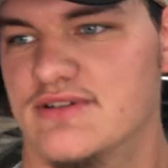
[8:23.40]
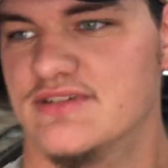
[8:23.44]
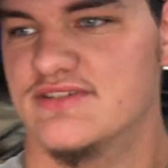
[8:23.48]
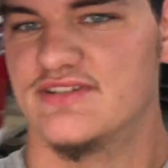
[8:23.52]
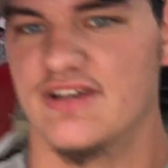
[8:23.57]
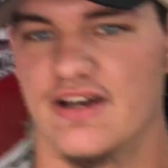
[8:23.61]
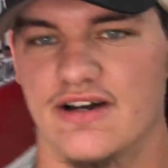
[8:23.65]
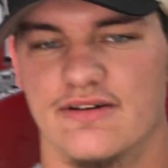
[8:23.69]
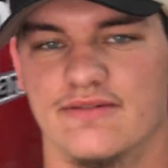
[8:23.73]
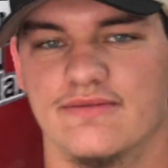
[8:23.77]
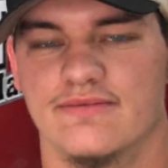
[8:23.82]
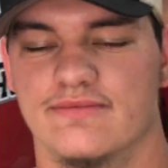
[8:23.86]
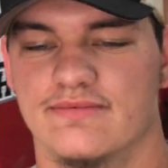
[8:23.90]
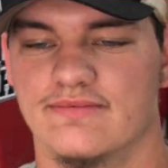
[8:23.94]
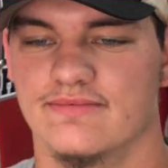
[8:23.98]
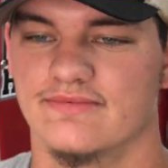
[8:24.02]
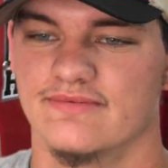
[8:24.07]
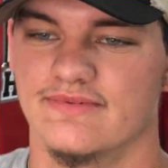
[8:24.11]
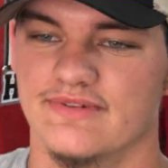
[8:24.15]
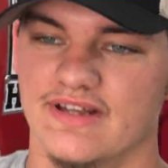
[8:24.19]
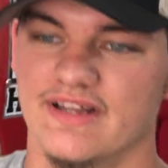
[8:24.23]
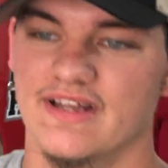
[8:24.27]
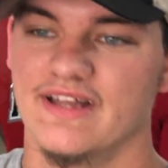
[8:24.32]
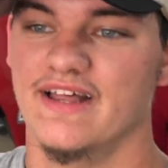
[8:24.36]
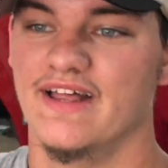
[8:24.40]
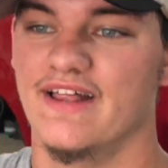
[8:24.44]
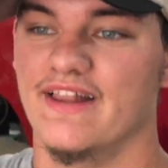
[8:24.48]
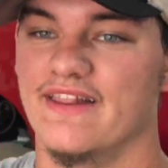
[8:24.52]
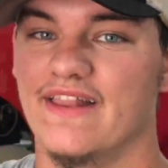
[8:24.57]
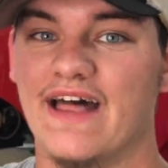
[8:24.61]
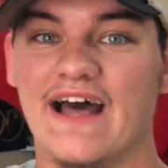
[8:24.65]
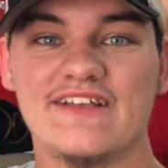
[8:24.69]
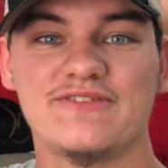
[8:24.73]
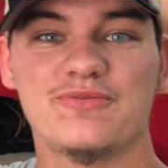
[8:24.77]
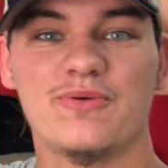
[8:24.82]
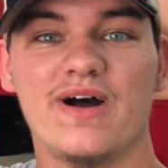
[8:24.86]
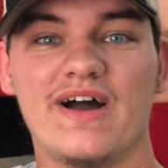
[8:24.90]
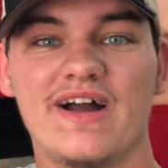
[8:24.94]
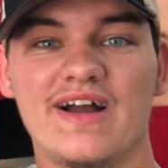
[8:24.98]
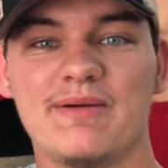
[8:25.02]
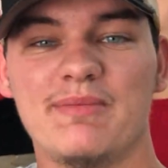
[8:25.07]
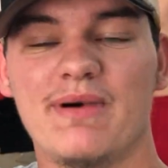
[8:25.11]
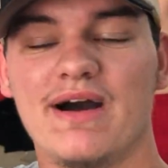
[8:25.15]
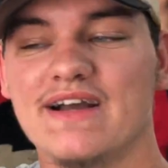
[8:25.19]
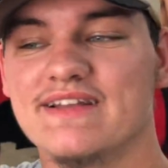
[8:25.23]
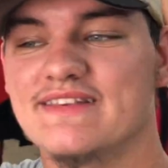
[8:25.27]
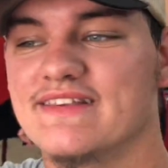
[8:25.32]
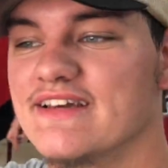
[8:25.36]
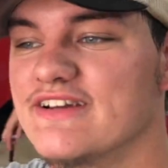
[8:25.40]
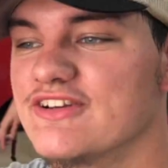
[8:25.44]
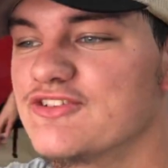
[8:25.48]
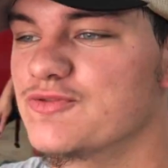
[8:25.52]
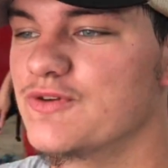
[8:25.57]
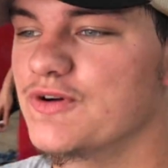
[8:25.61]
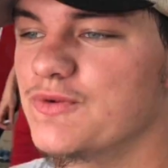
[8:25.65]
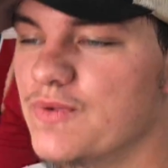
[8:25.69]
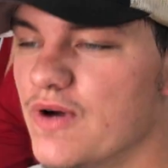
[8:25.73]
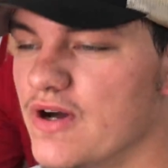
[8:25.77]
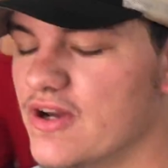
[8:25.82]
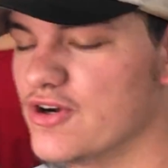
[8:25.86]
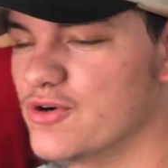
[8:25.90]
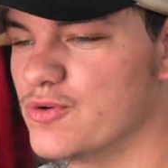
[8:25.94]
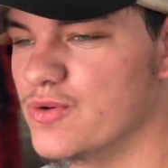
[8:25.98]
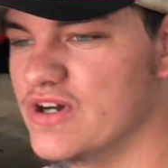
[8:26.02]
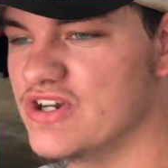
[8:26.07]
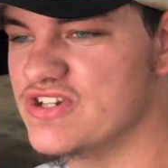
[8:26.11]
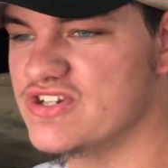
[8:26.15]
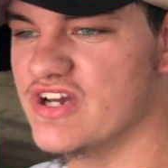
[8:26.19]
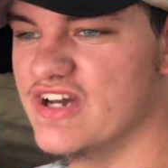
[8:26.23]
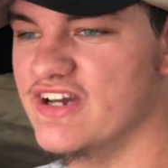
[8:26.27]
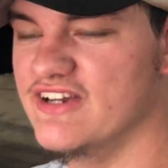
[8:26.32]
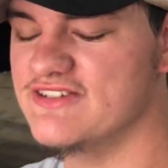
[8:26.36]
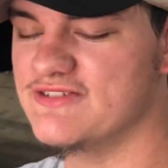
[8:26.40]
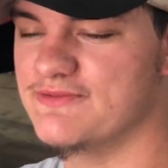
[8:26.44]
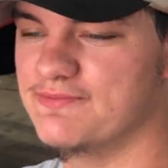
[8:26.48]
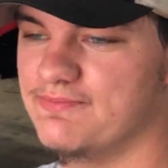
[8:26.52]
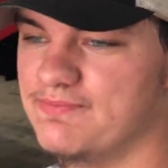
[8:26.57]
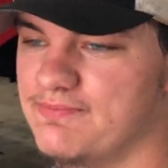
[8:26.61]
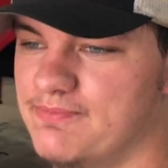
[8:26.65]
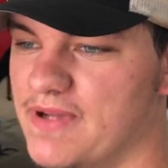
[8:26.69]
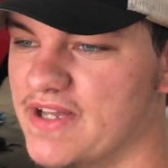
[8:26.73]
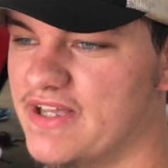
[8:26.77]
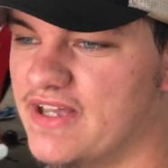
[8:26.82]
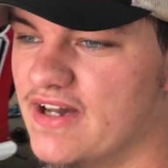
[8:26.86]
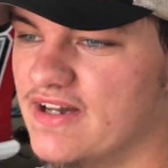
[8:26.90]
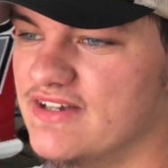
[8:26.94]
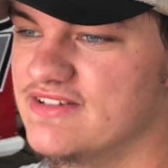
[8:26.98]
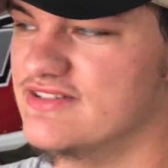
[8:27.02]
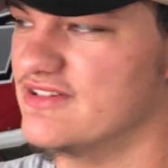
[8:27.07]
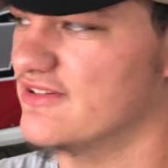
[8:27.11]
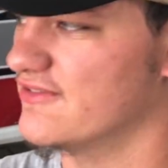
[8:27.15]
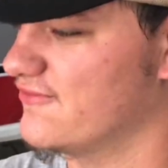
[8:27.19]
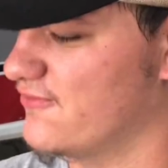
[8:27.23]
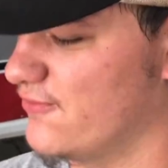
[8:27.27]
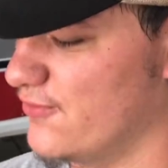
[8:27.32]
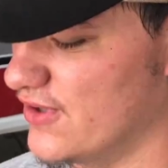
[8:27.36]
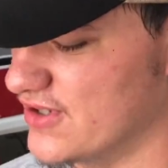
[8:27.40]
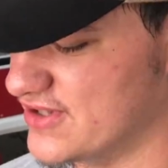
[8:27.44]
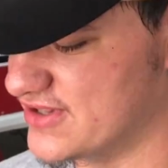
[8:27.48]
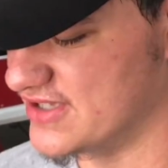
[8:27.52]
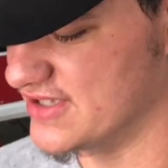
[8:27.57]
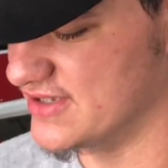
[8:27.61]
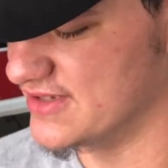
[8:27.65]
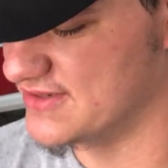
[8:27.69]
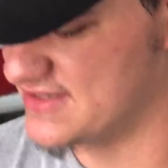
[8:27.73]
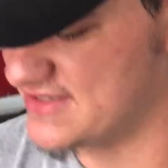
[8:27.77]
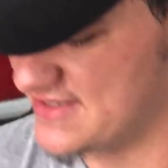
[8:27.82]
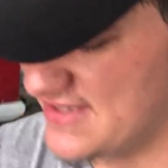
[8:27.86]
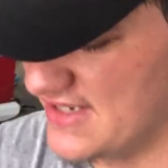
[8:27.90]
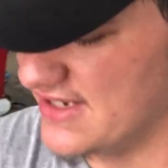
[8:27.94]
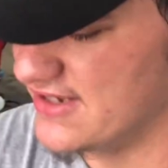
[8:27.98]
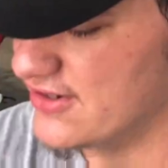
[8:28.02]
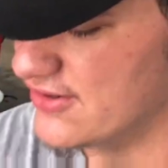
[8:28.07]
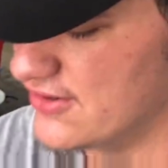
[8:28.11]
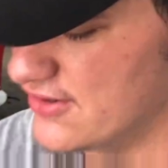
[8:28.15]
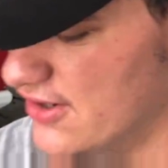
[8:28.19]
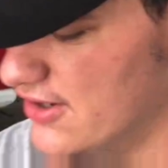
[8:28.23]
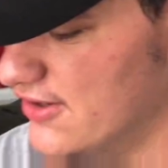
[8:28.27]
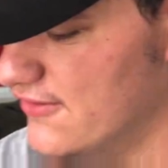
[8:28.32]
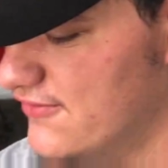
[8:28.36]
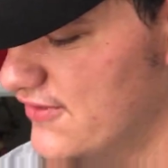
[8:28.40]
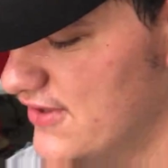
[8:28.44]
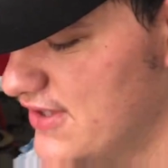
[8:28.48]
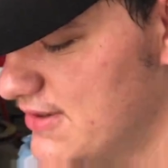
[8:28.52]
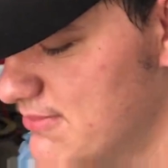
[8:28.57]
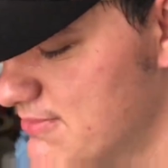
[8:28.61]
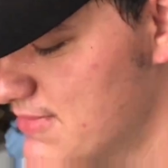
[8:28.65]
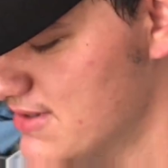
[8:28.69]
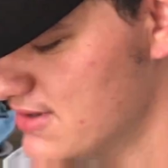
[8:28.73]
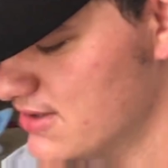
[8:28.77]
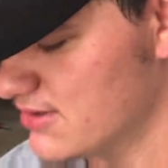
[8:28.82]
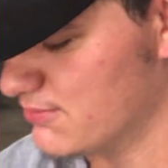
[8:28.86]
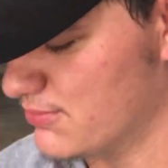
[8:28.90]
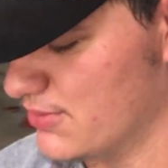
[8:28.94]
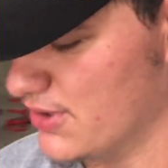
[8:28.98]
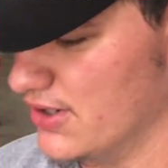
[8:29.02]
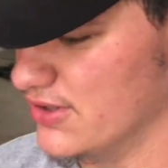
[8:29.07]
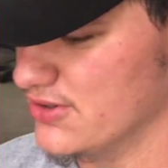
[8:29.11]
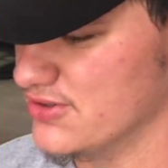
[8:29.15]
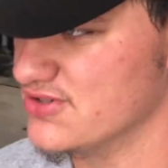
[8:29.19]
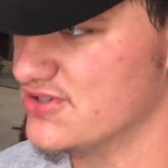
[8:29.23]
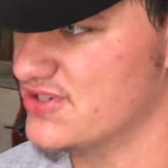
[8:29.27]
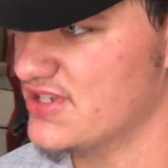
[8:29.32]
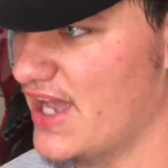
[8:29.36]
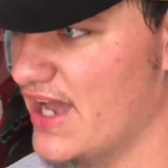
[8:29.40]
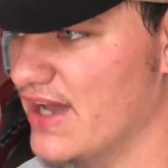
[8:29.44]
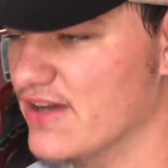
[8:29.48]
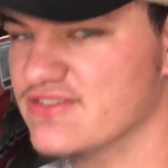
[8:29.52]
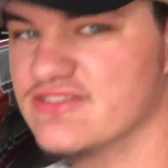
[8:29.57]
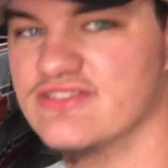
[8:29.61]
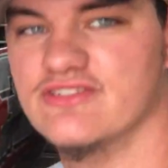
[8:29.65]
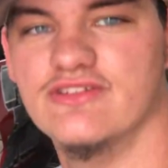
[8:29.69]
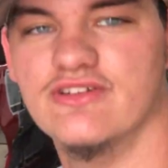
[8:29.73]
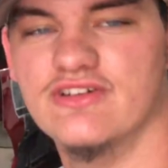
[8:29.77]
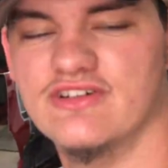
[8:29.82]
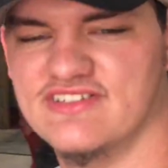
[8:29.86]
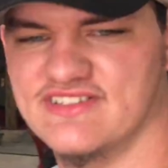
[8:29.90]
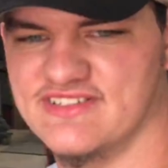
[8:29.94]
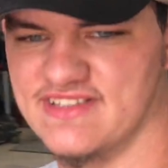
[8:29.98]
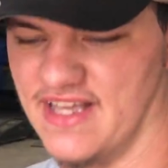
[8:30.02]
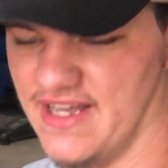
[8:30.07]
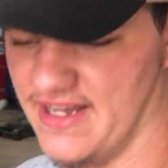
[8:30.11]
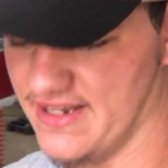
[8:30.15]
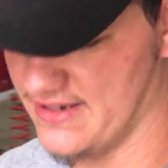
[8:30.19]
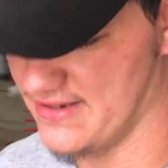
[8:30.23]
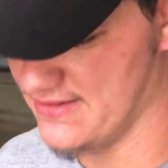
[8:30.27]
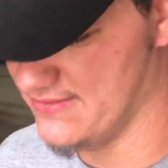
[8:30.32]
So, that's why everybody thinks we run a quick change, because of what the center of the Midler Brothers housing looks like.